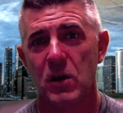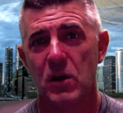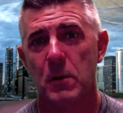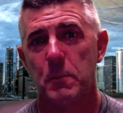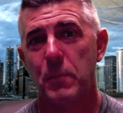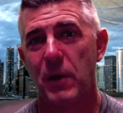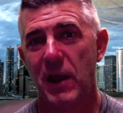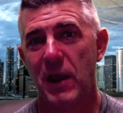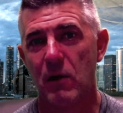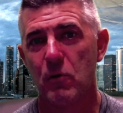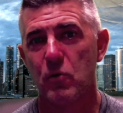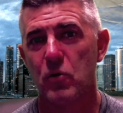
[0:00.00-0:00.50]

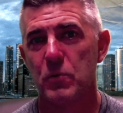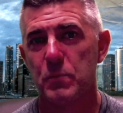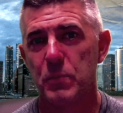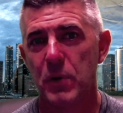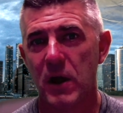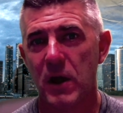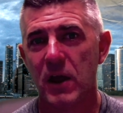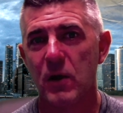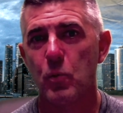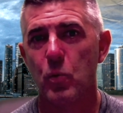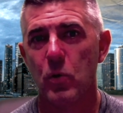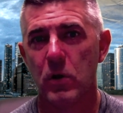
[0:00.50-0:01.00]
powered
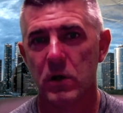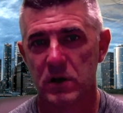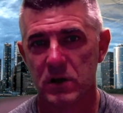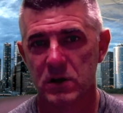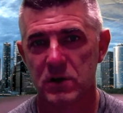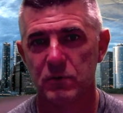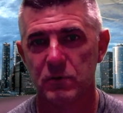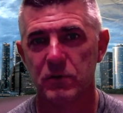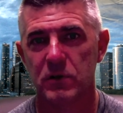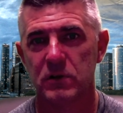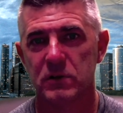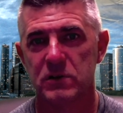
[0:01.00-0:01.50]
by Wonica
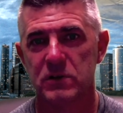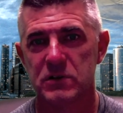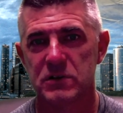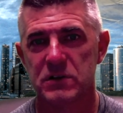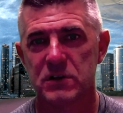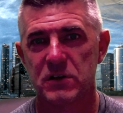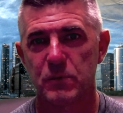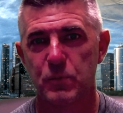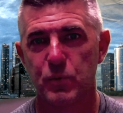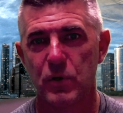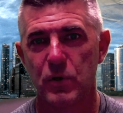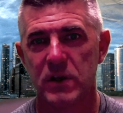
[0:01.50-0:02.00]
Realtors and
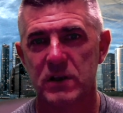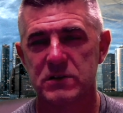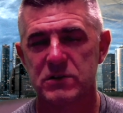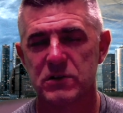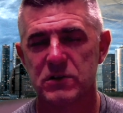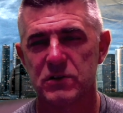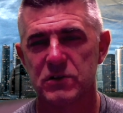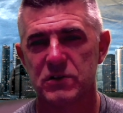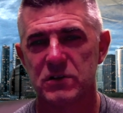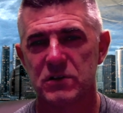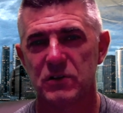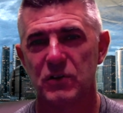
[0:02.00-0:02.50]

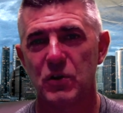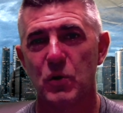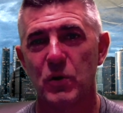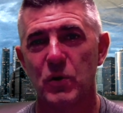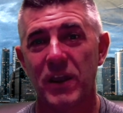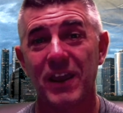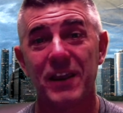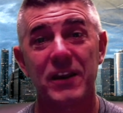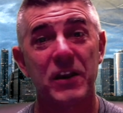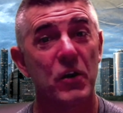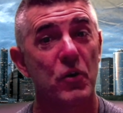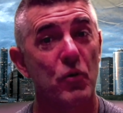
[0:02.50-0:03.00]
Appraisers,
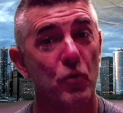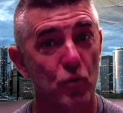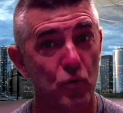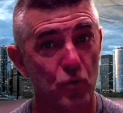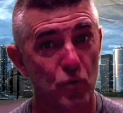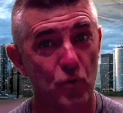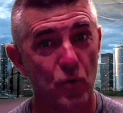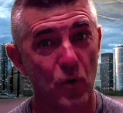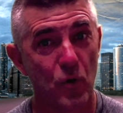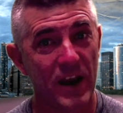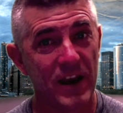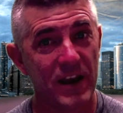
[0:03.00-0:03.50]
located
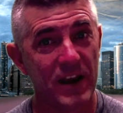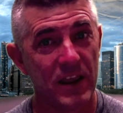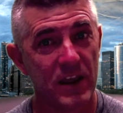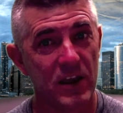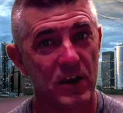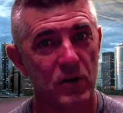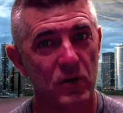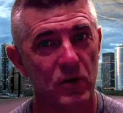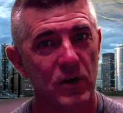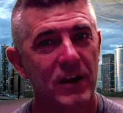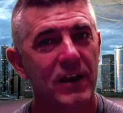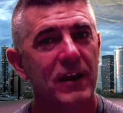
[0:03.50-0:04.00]
right
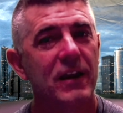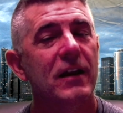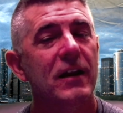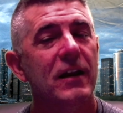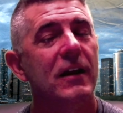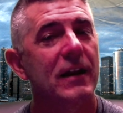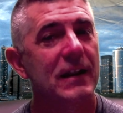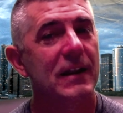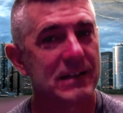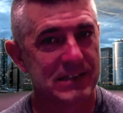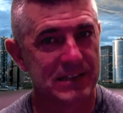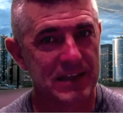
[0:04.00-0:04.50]
here
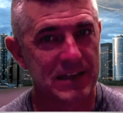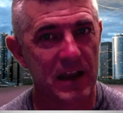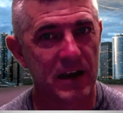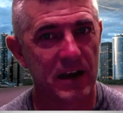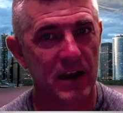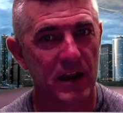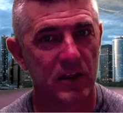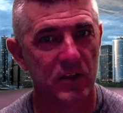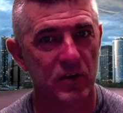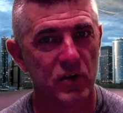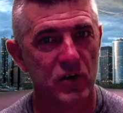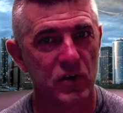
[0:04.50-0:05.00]
in Staten
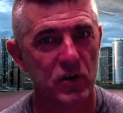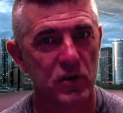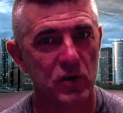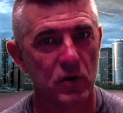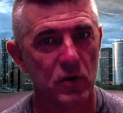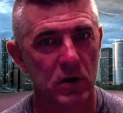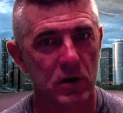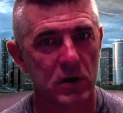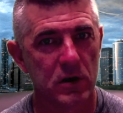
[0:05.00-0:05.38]
Island, New York.